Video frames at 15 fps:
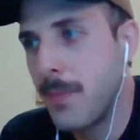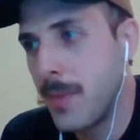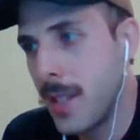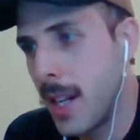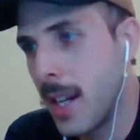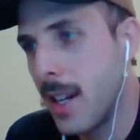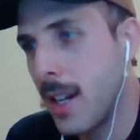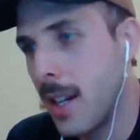
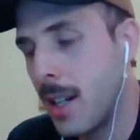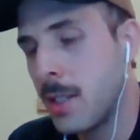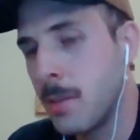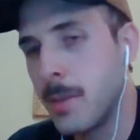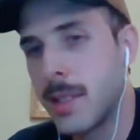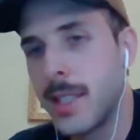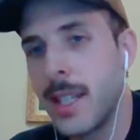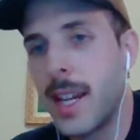Yeah,
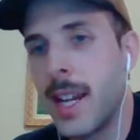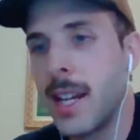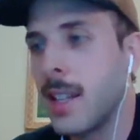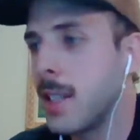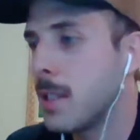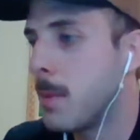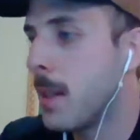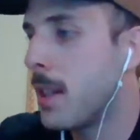100%. And
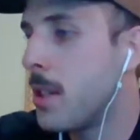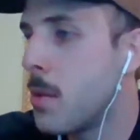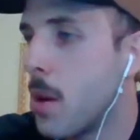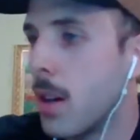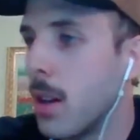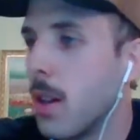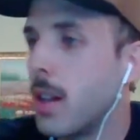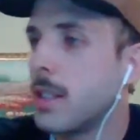Elizabeth, you are
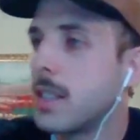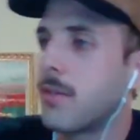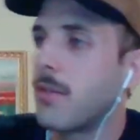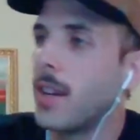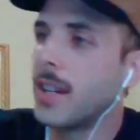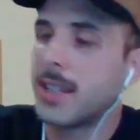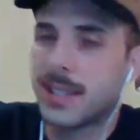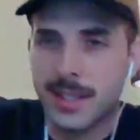a logic
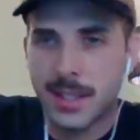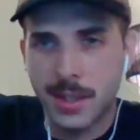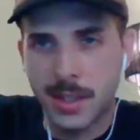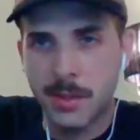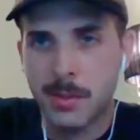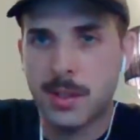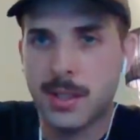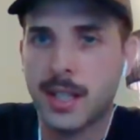vet, so
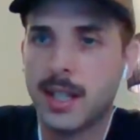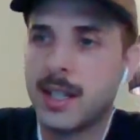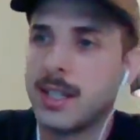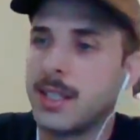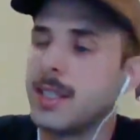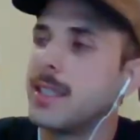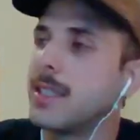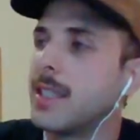you will kind of
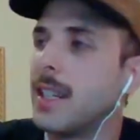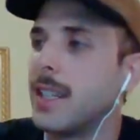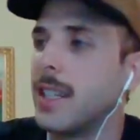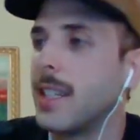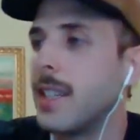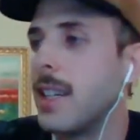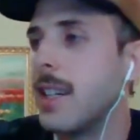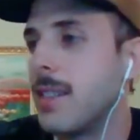
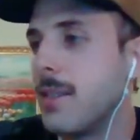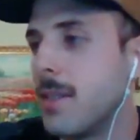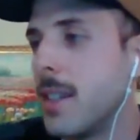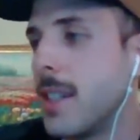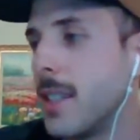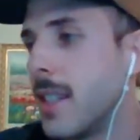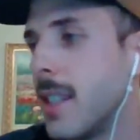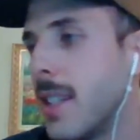get that,
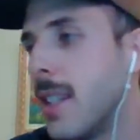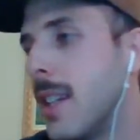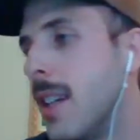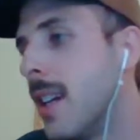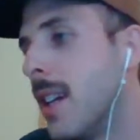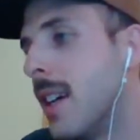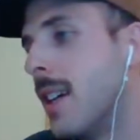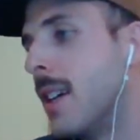right?
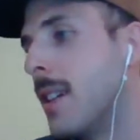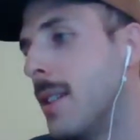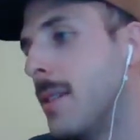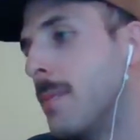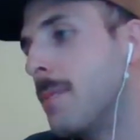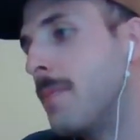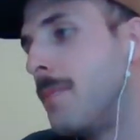Okay.